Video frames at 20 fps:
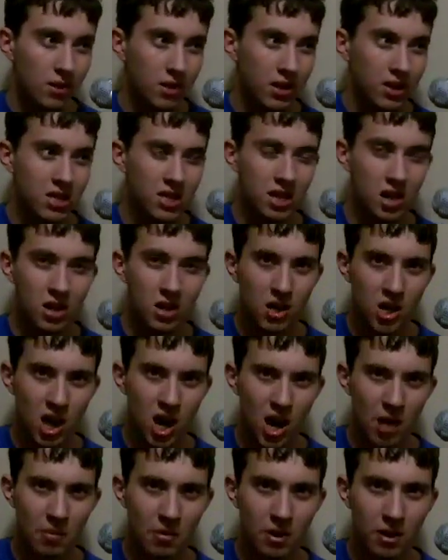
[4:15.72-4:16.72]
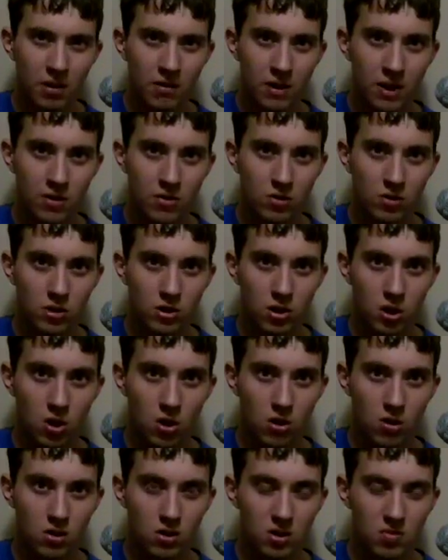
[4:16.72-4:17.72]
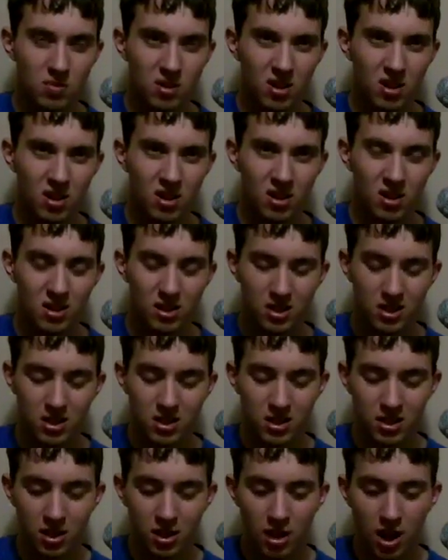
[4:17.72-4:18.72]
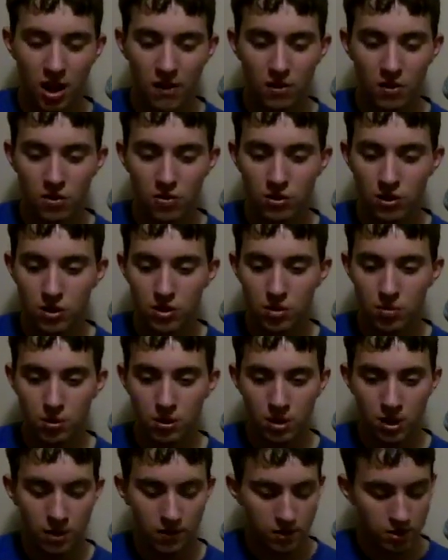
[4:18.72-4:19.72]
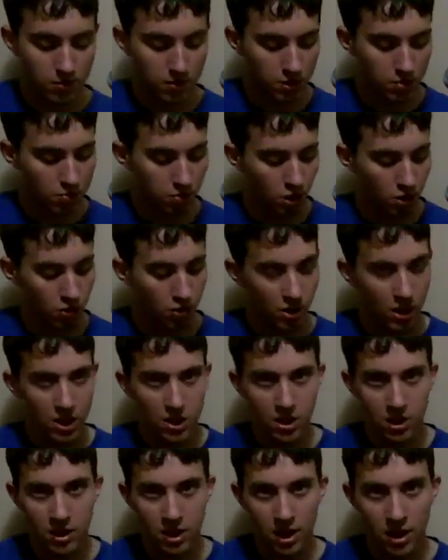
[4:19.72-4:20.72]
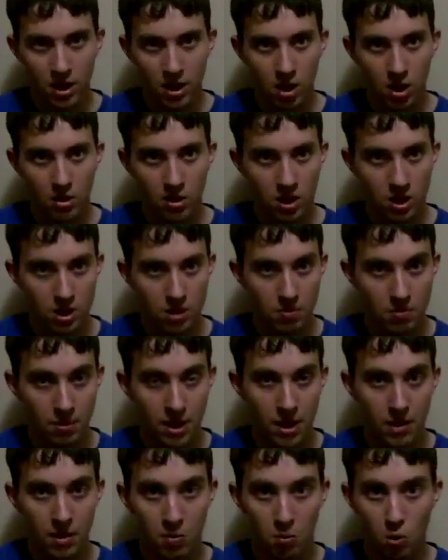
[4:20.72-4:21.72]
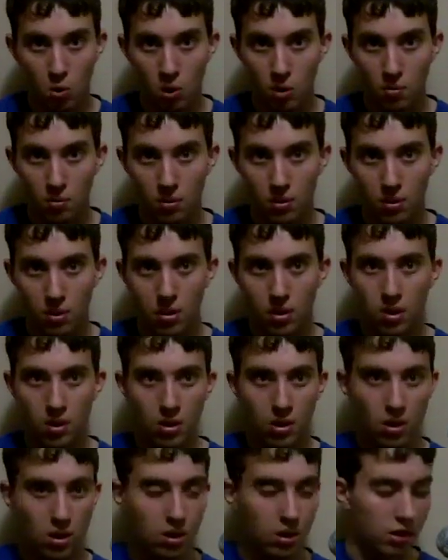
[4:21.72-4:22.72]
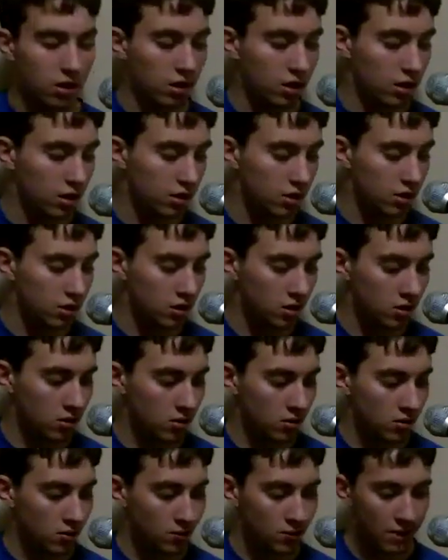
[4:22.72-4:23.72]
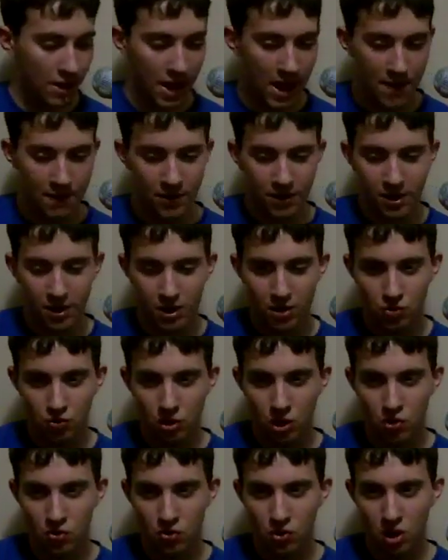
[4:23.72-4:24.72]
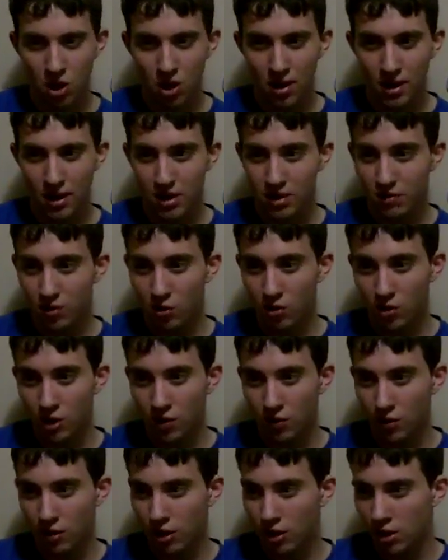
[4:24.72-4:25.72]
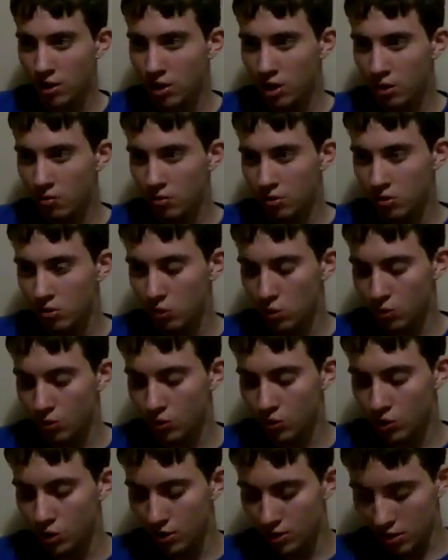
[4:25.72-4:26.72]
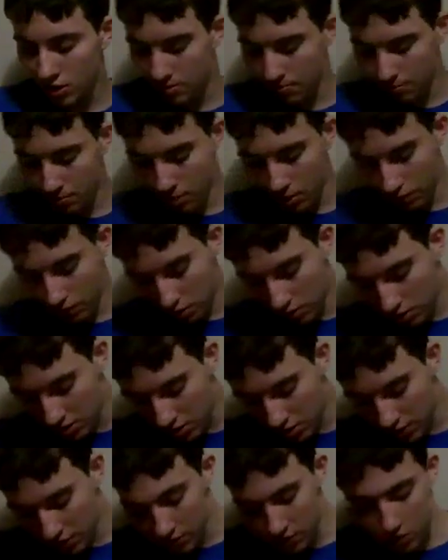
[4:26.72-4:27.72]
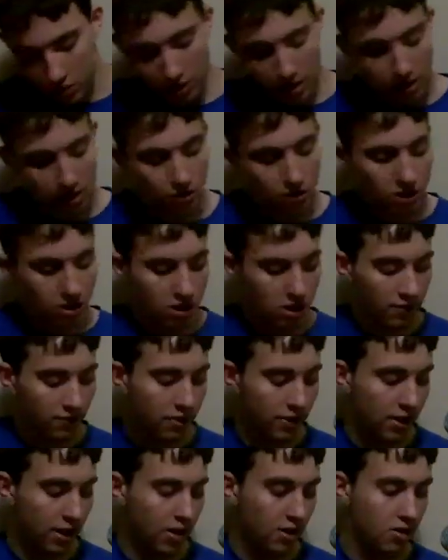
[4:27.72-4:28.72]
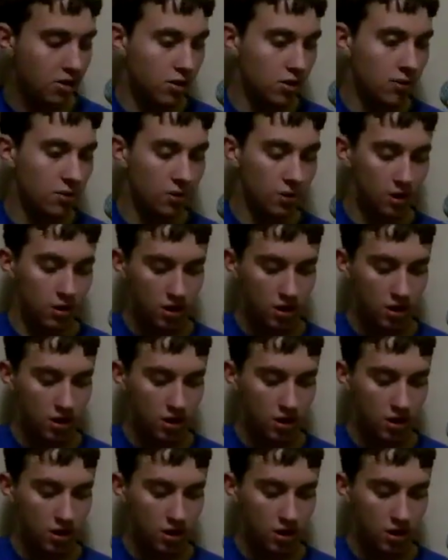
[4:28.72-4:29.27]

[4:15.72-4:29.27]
This is uncommon in classical guitars because the nylon strings don't put nearly as much pressure against the neck, causing it to bend and warp. So having a truss rod is a little different. It didn't come with a tool to adjust it, but it looks as if I could adjust it if I needed to.